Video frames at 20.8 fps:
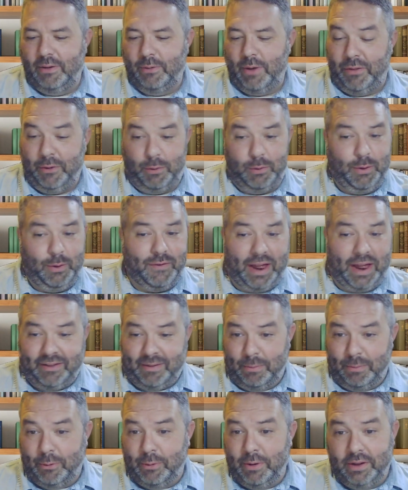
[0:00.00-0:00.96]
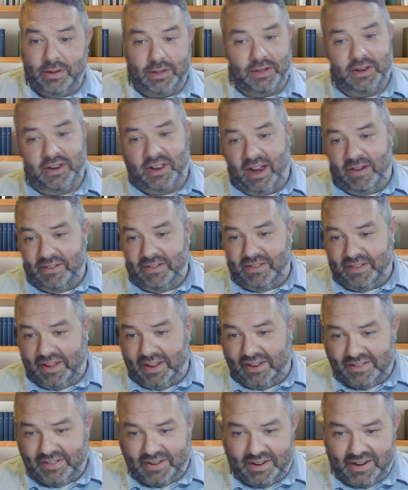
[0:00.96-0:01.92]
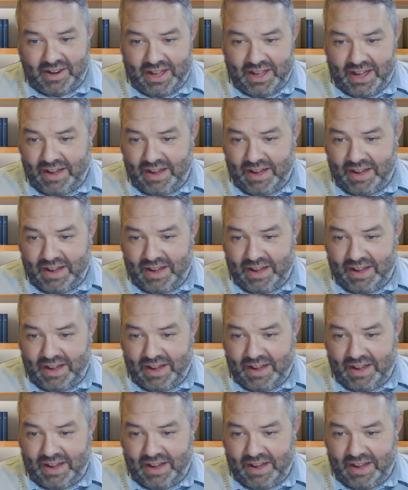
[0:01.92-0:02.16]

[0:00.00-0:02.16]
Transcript: I think we've had some really good conversation today.